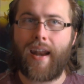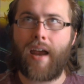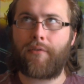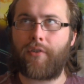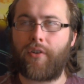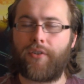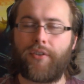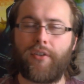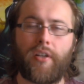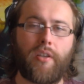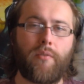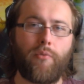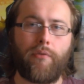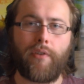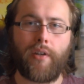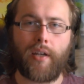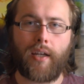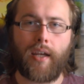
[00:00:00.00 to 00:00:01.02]
after seeing the
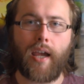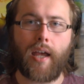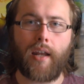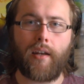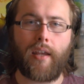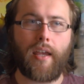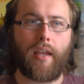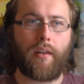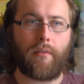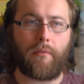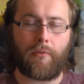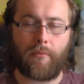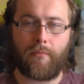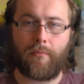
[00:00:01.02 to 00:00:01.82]
movie again and